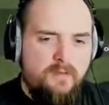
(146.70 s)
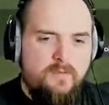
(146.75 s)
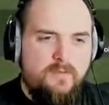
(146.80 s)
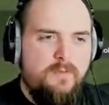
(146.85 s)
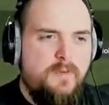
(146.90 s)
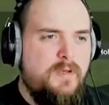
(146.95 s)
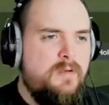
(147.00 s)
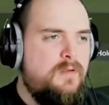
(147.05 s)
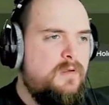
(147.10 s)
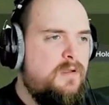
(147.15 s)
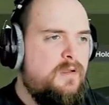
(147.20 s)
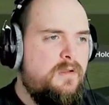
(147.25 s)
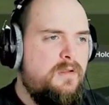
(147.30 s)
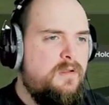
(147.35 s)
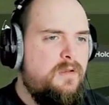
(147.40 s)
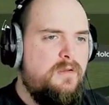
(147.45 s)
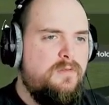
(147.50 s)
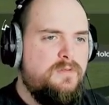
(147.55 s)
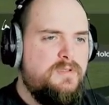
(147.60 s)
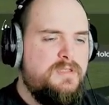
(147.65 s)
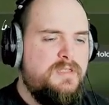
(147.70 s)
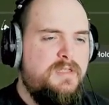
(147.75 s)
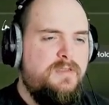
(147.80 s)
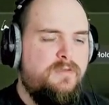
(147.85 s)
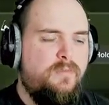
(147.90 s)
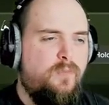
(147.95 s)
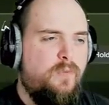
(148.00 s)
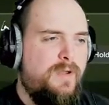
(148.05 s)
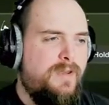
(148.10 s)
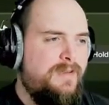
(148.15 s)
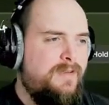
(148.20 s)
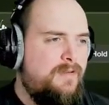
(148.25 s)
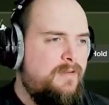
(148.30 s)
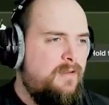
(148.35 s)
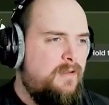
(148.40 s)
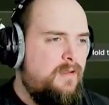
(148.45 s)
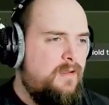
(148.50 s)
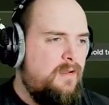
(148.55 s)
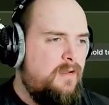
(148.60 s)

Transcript: Would we not? Can I not see the wind?